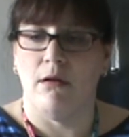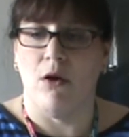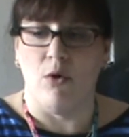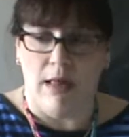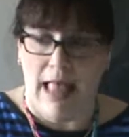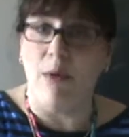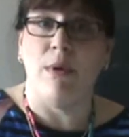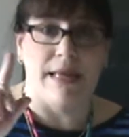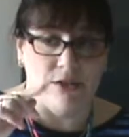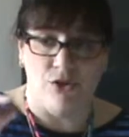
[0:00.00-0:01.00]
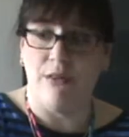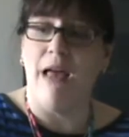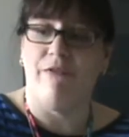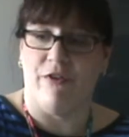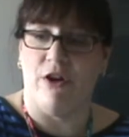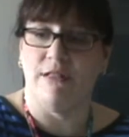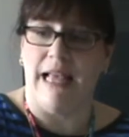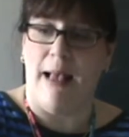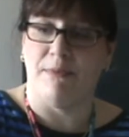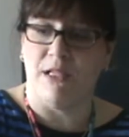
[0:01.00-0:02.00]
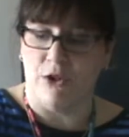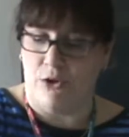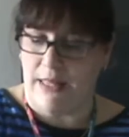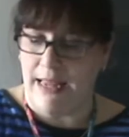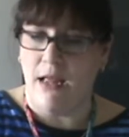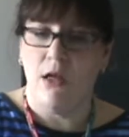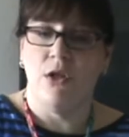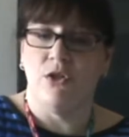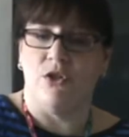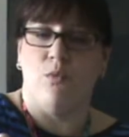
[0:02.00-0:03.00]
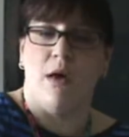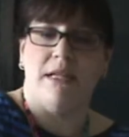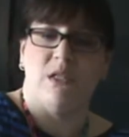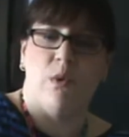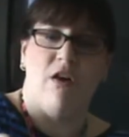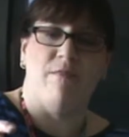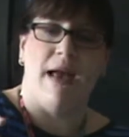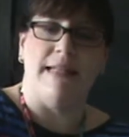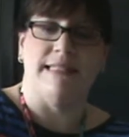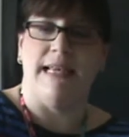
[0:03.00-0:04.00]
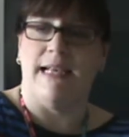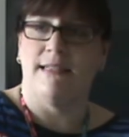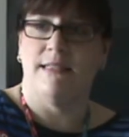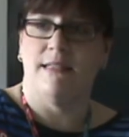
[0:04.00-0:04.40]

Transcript: Okay, we can do that first, absolutely. So what is 12 minus 6?